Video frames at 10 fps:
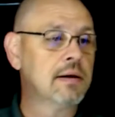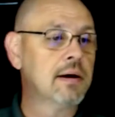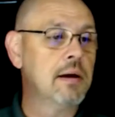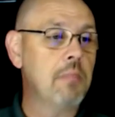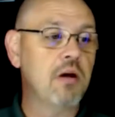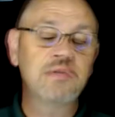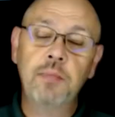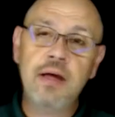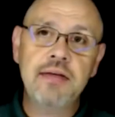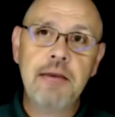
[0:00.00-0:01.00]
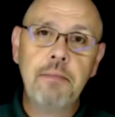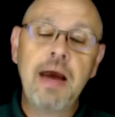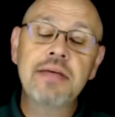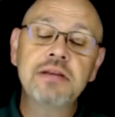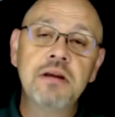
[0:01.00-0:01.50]
multiply that
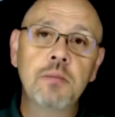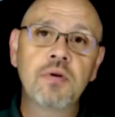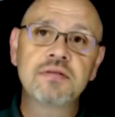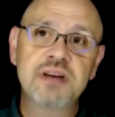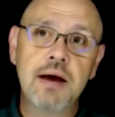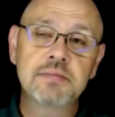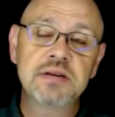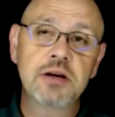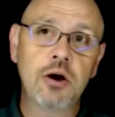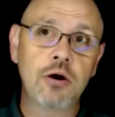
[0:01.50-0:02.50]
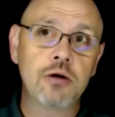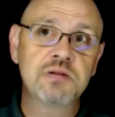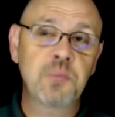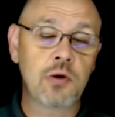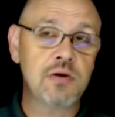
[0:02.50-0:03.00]
by the number of times it occurs
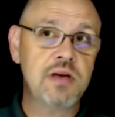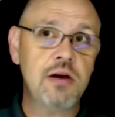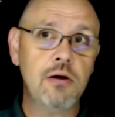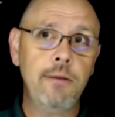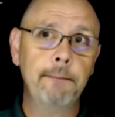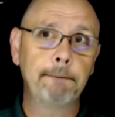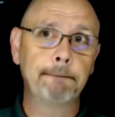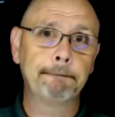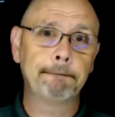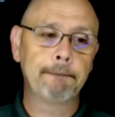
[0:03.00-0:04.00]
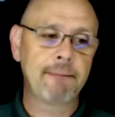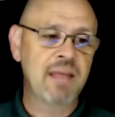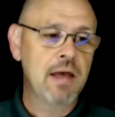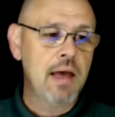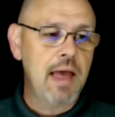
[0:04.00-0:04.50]
per year,
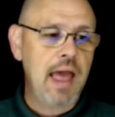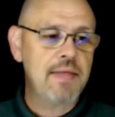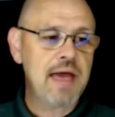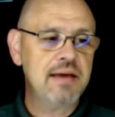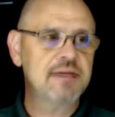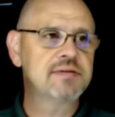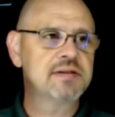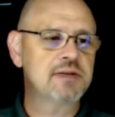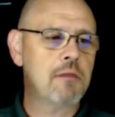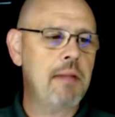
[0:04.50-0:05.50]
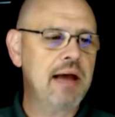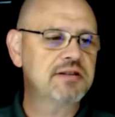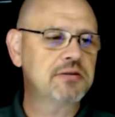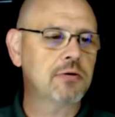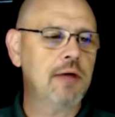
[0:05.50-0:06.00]
and that gives us our
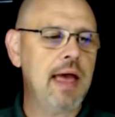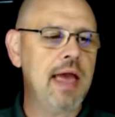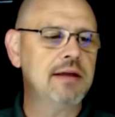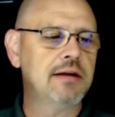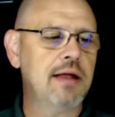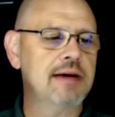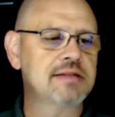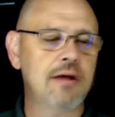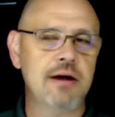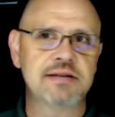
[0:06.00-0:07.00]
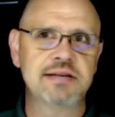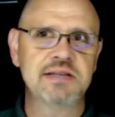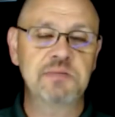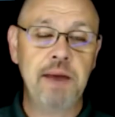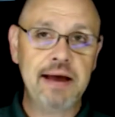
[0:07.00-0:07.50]
magical annualized loss
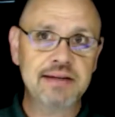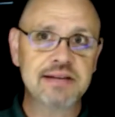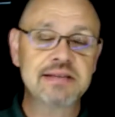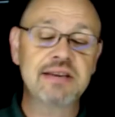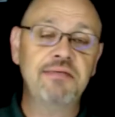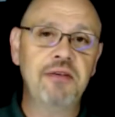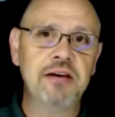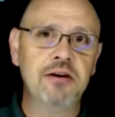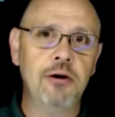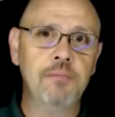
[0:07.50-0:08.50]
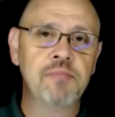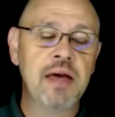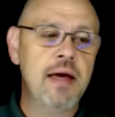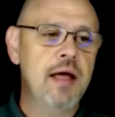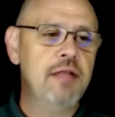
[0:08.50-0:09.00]
expectancy figure.
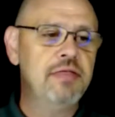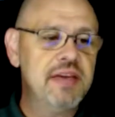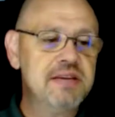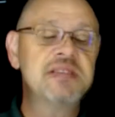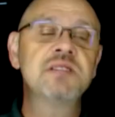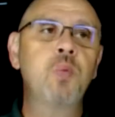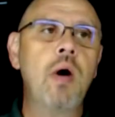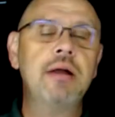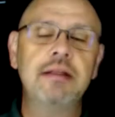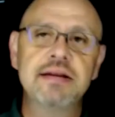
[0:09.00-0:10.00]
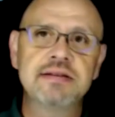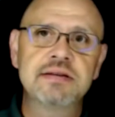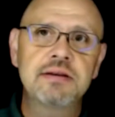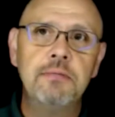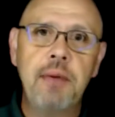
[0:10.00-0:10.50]
This is what lets us
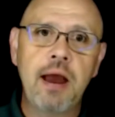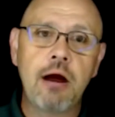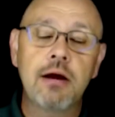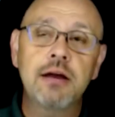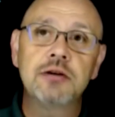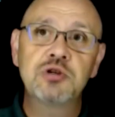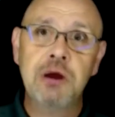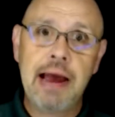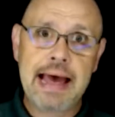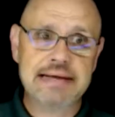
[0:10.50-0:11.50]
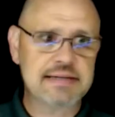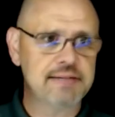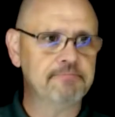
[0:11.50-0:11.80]
compare and contrast.